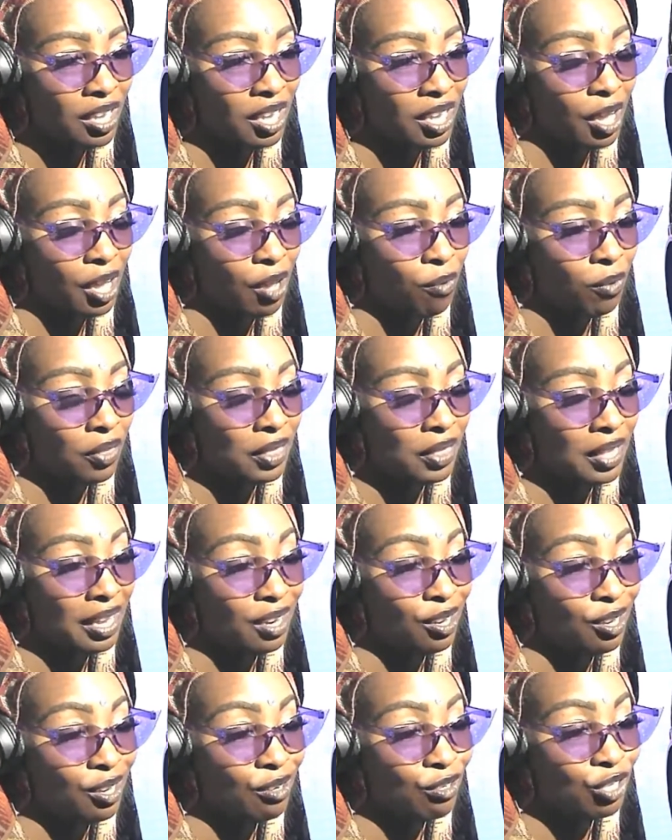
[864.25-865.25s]
And with that
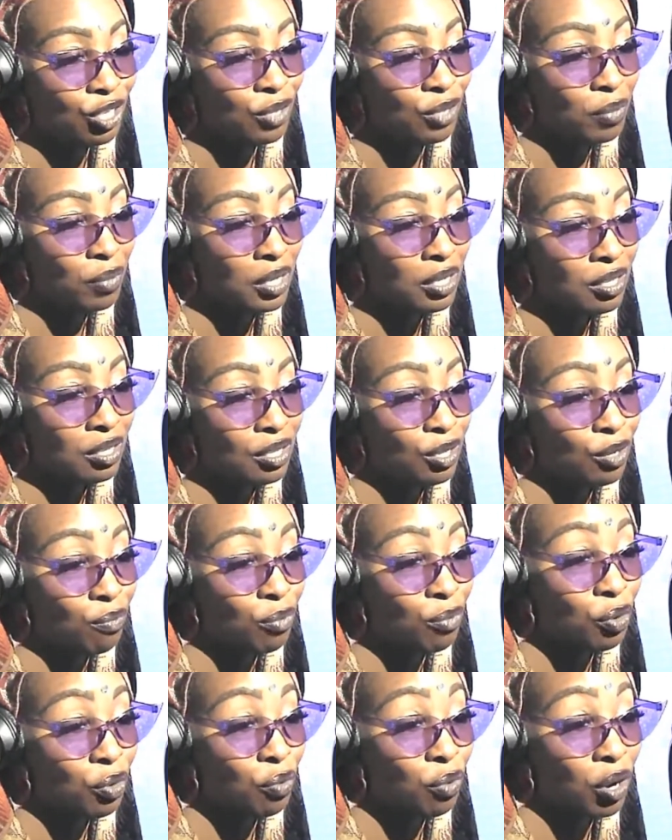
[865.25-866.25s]
energy busting a
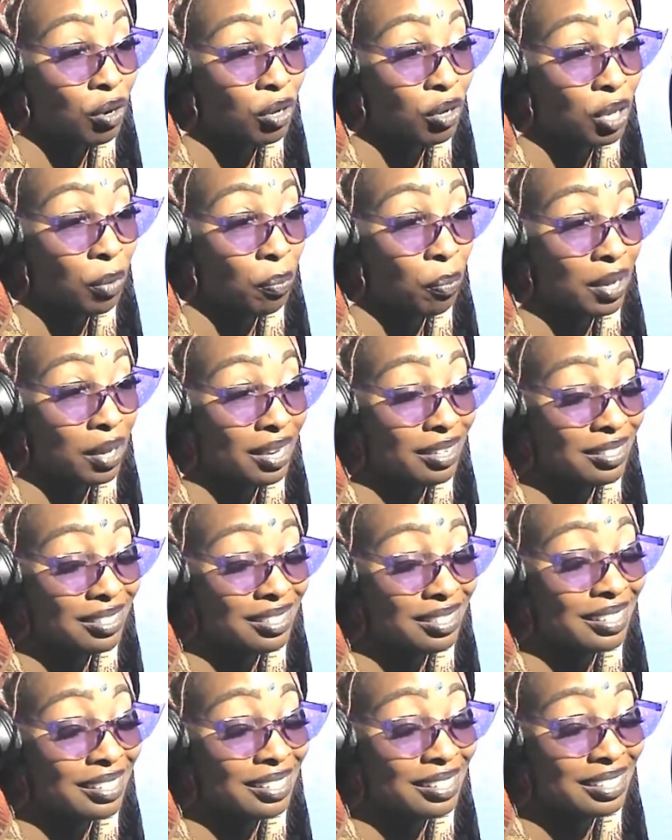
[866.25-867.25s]
moonwalk in
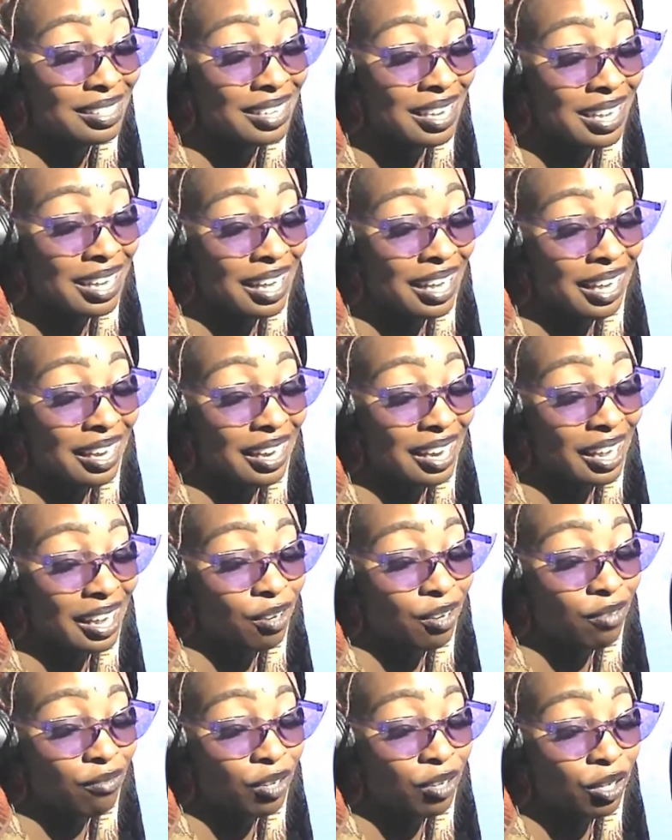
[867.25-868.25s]
Pisces, a lot
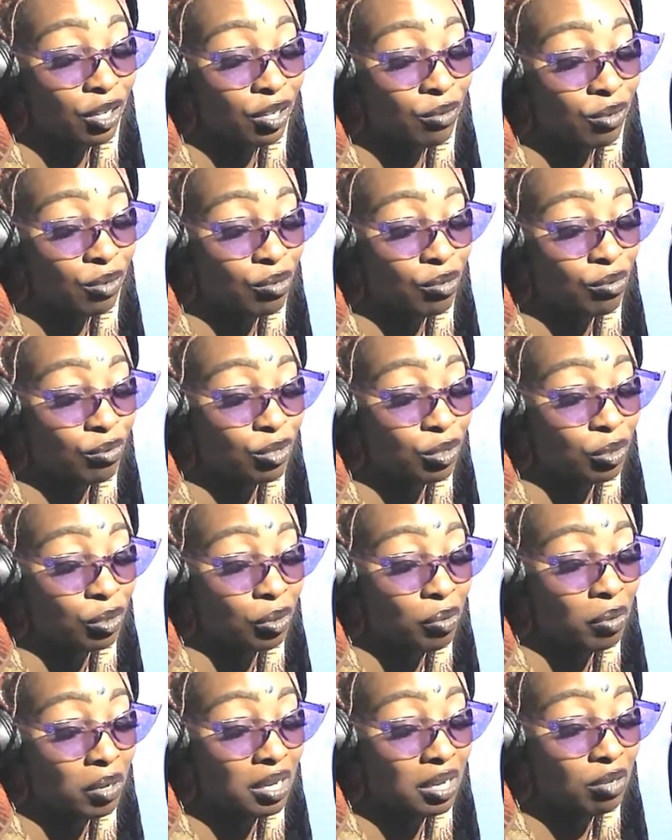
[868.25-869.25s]
of the Lulus are
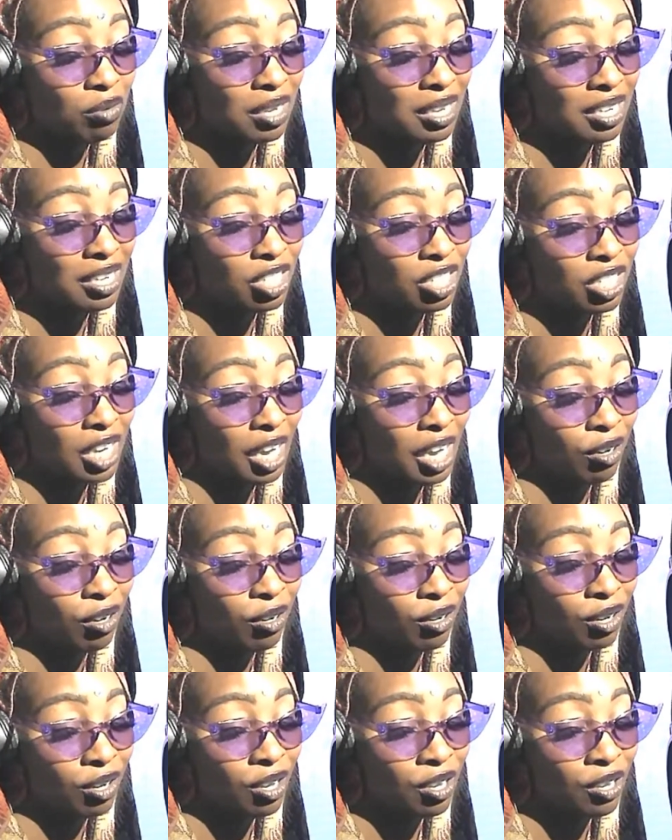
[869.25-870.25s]
going to get
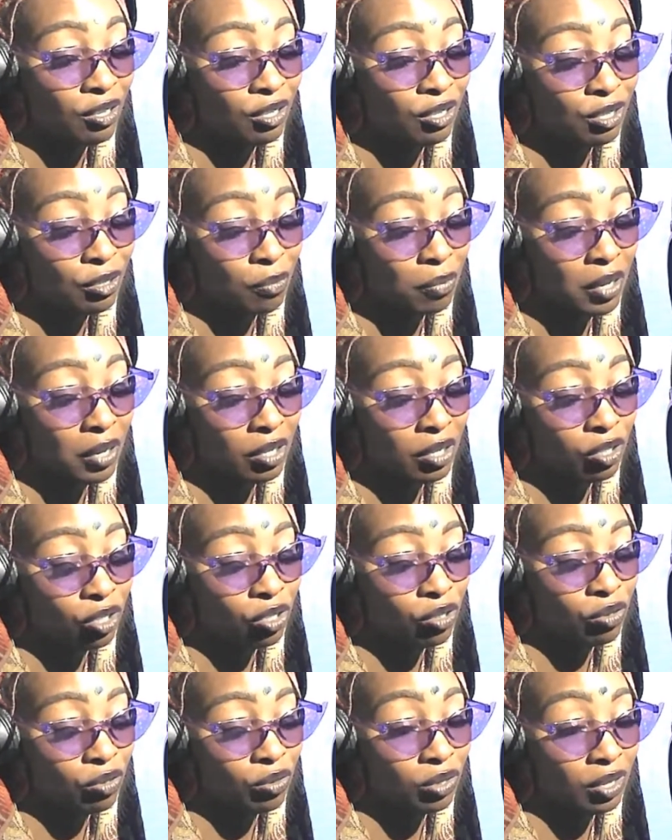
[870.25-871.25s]
shattered. So make
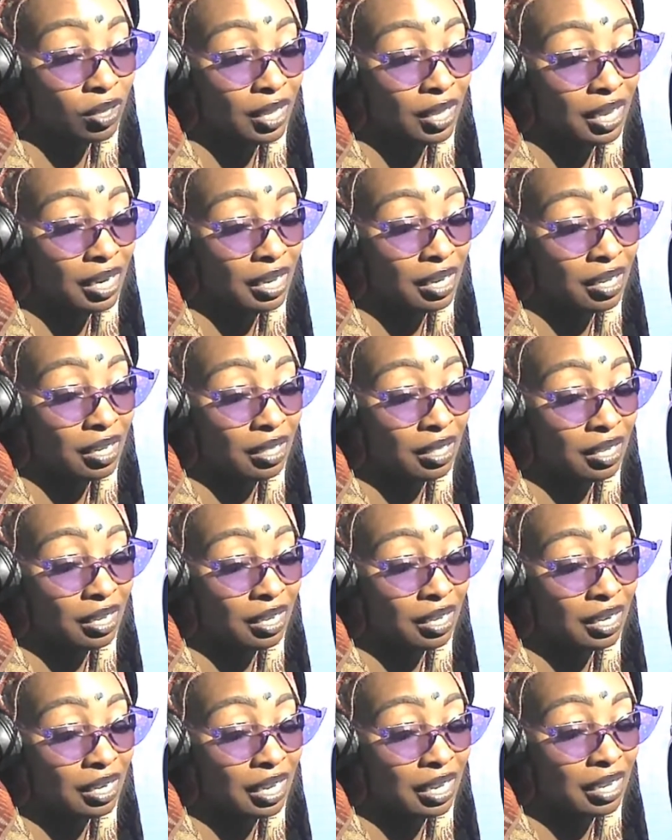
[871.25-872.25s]
sure that
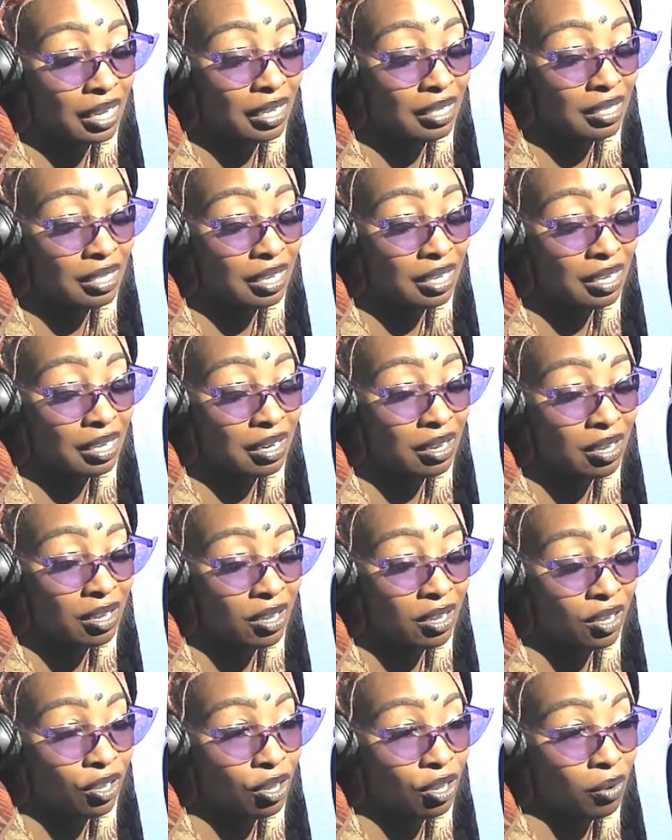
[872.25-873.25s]
anything that gets hit,
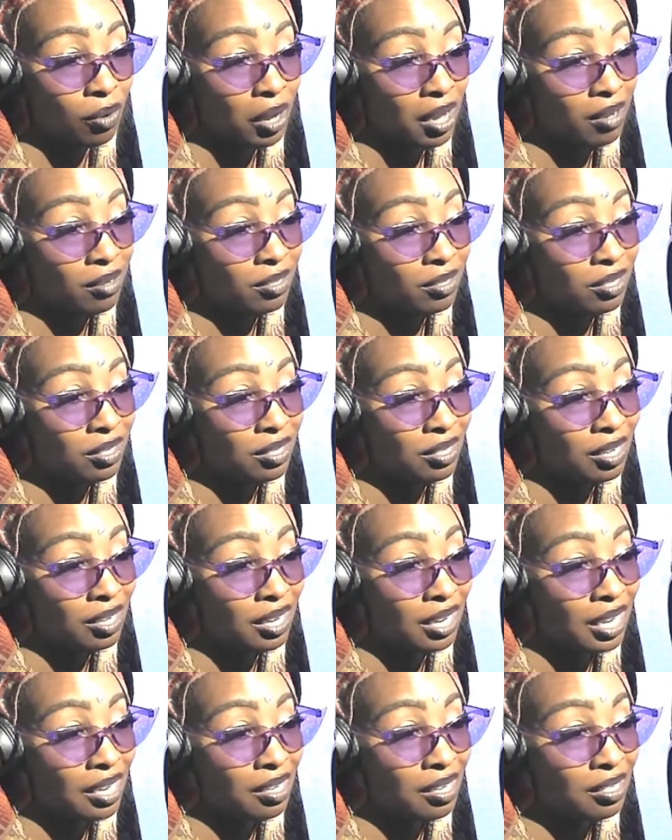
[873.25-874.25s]
your house is a
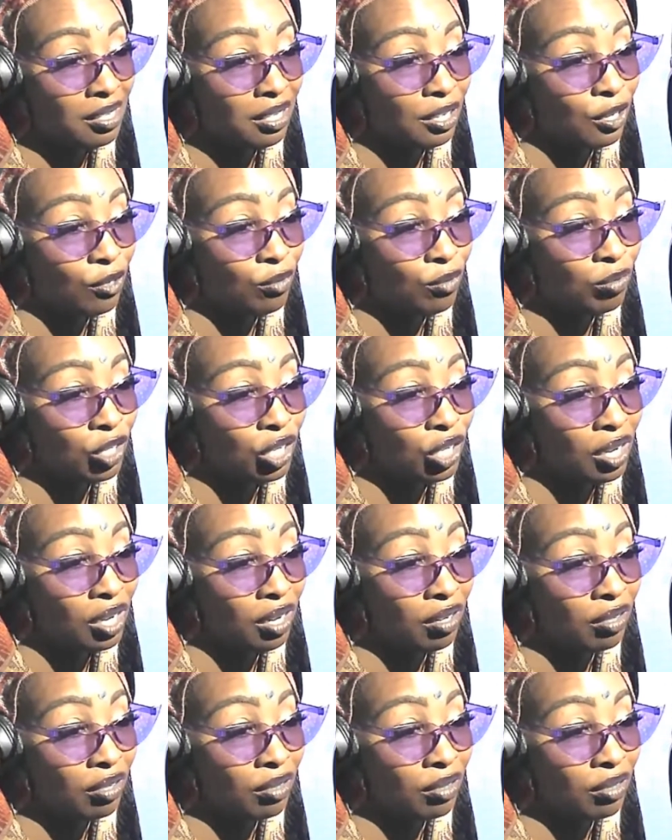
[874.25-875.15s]
glass, let them shatter.